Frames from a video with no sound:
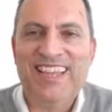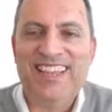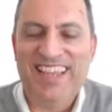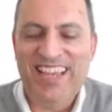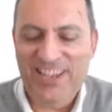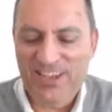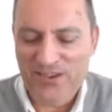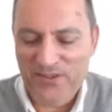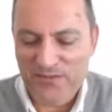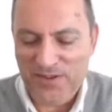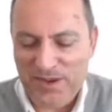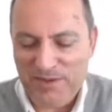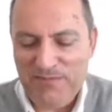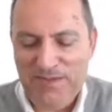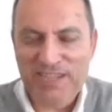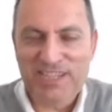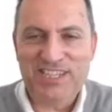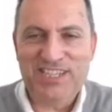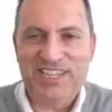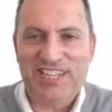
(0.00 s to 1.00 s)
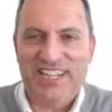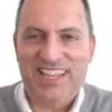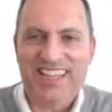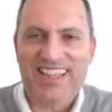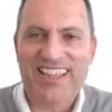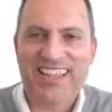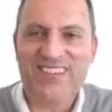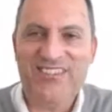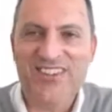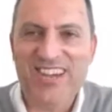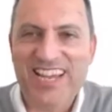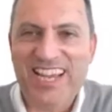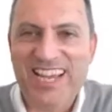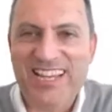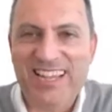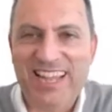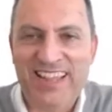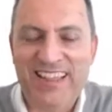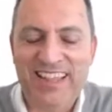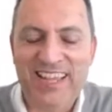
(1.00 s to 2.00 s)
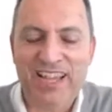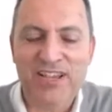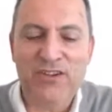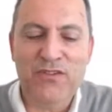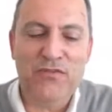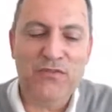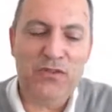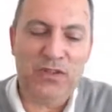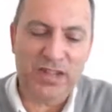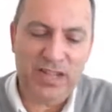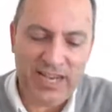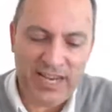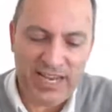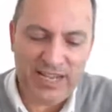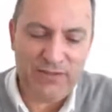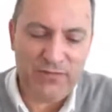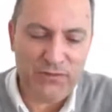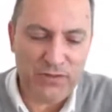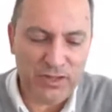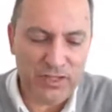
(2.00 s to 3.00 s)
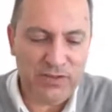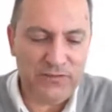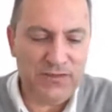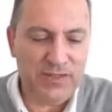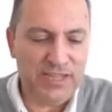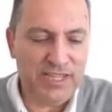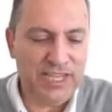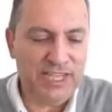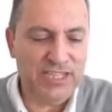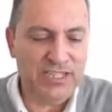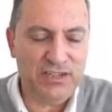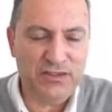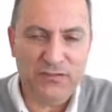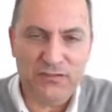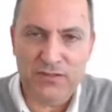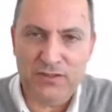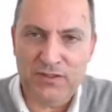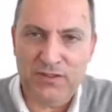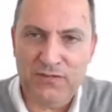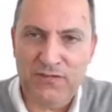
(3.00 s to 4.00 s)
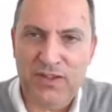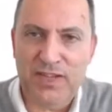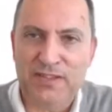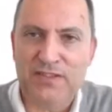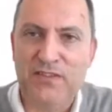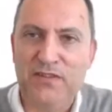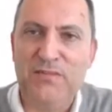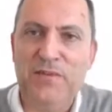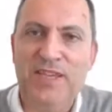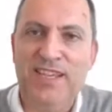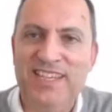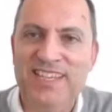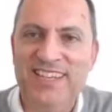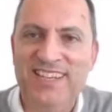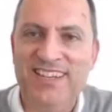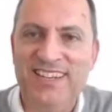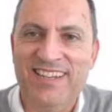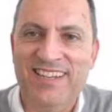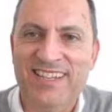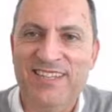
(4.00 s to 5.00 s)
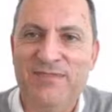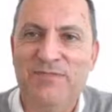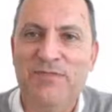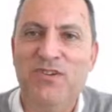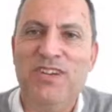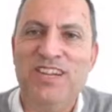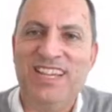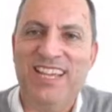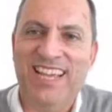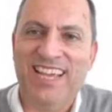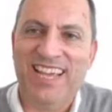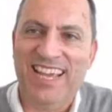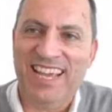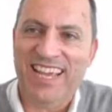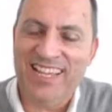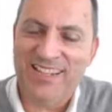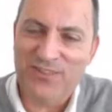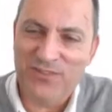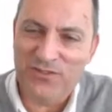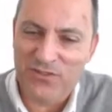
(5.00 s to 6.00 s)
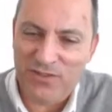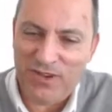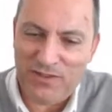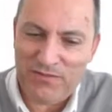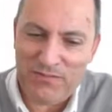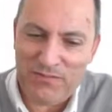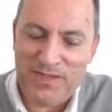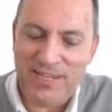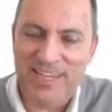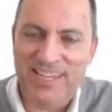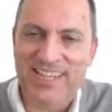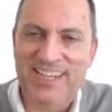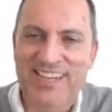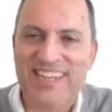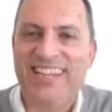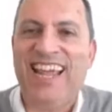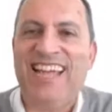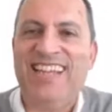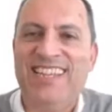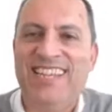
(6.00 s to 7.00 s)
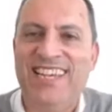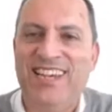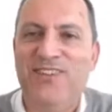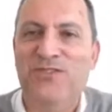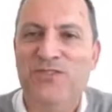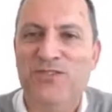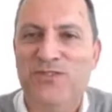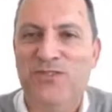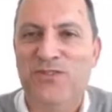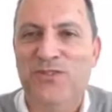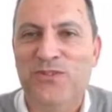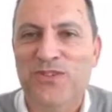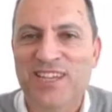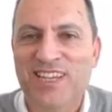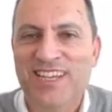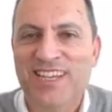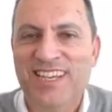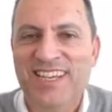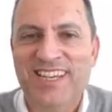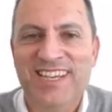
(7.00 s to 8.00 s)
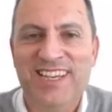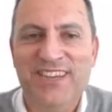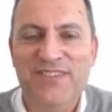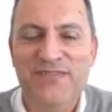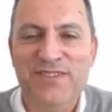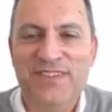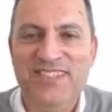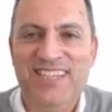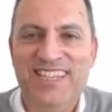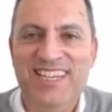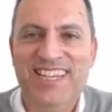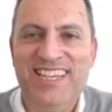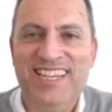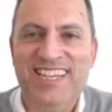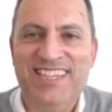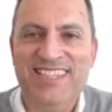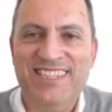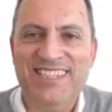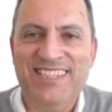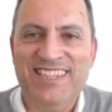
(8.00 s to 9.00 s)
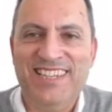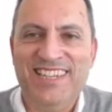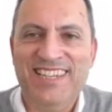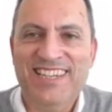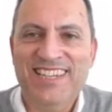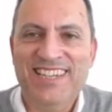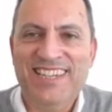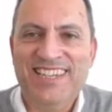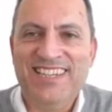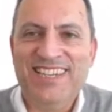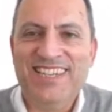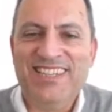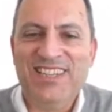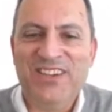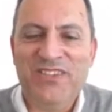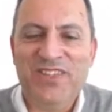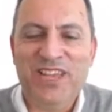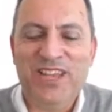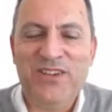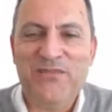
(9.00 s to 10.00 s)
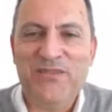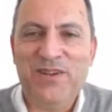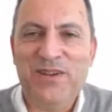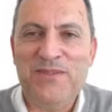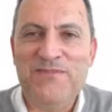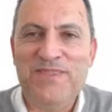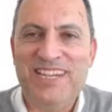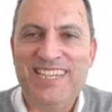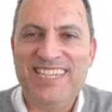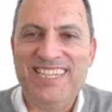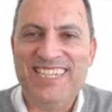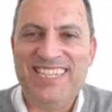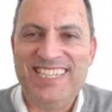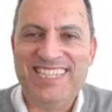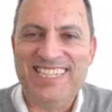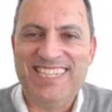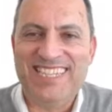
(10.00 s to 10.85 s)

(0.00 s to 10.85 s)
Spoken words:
Thank you very much. Thank you again. And thank you for the invitation, for the fact of being here in Lisbona, and to have been here in ATEC also visiting us. So thank you very much.